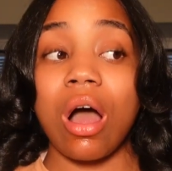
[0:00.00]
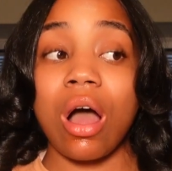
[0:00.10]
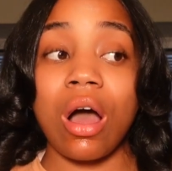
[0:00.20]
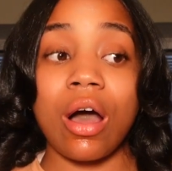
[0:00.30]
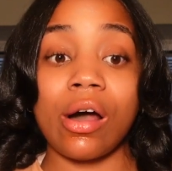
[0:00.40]

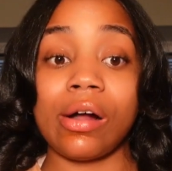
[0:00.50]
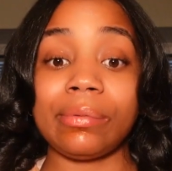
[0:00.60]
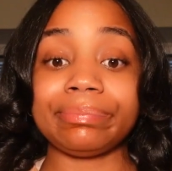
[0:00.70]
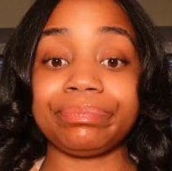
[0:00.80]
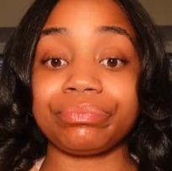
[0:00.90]

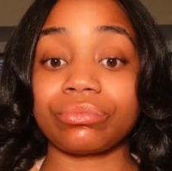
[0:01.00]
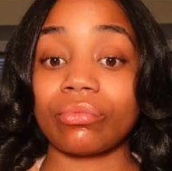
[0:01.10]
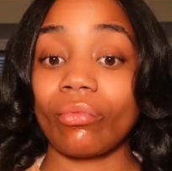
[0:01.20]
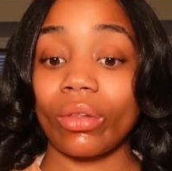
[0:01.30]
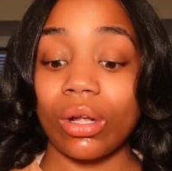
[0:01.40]
Um,
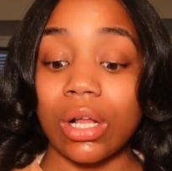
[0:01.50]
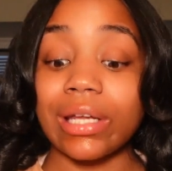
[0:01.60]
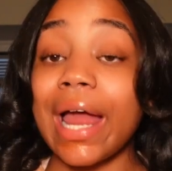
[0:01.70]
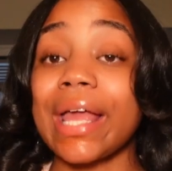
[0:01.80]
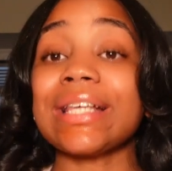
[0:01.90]

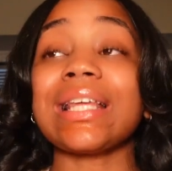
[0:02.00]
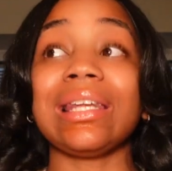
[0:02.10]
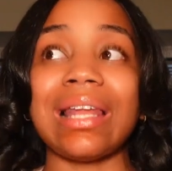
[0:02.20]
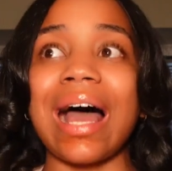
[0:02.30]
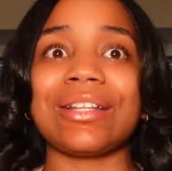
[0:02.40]
like it's a
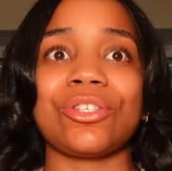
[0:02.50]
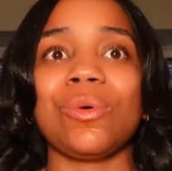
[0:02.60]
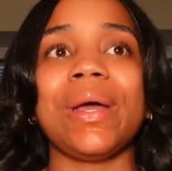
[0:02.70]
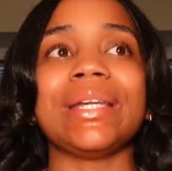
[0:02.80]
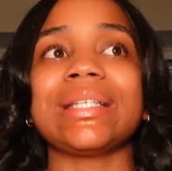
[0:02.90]
lot
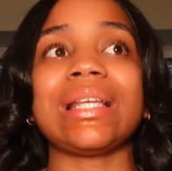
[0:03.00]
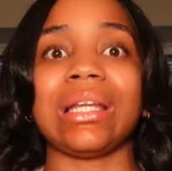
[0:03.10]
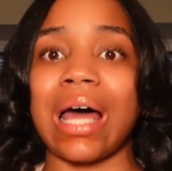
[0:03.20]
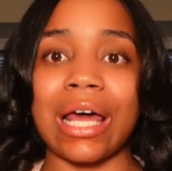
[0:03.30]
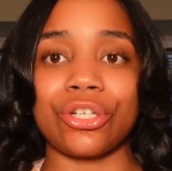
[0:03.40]
to it, and there's a
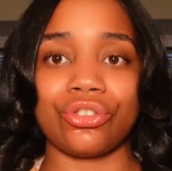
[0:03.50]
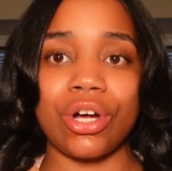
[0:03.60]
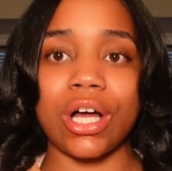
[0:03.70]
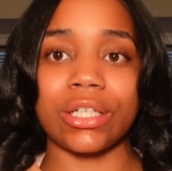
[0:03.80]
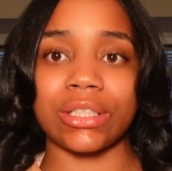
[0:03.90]
lot of
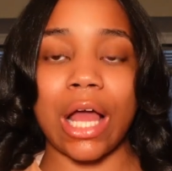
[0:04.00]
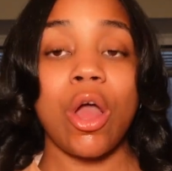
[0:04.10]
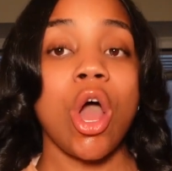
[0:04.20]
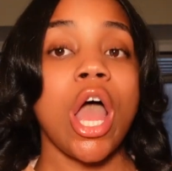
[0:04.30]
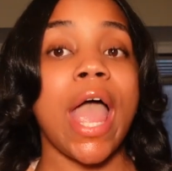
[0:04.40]
drugs. Like,
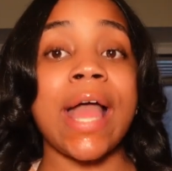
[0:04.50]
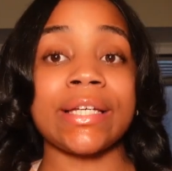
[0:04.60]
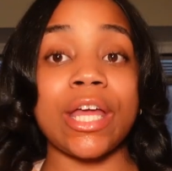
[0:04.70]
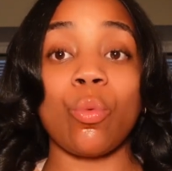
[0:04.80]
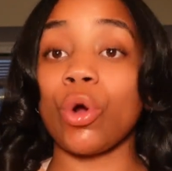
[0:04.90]

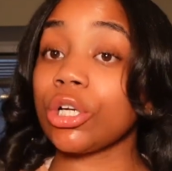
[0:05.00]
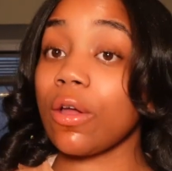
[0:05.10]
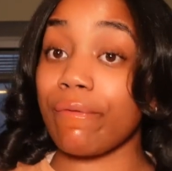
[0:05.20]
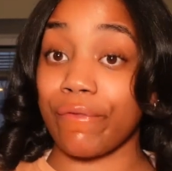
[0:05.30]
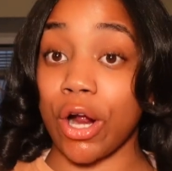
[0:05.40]
and then we're
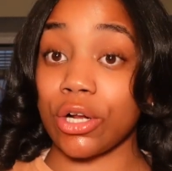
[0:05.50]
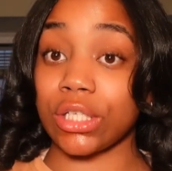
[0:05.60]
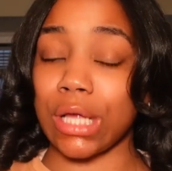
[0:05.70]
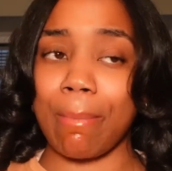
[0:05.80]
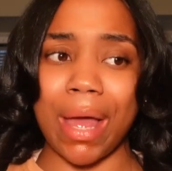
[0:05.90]
the
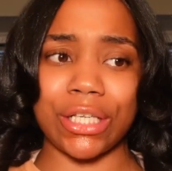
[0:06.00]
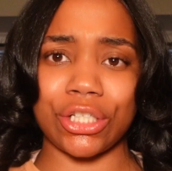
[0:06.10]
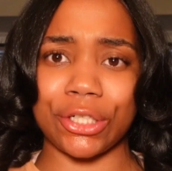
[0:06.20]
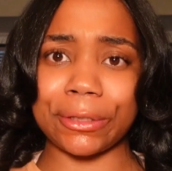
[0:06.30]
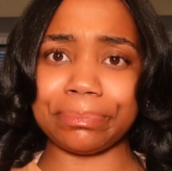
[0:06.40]
first
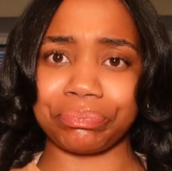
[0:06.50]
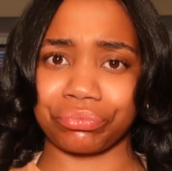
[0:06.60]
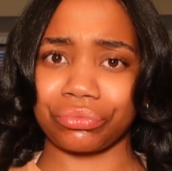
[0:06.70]
semester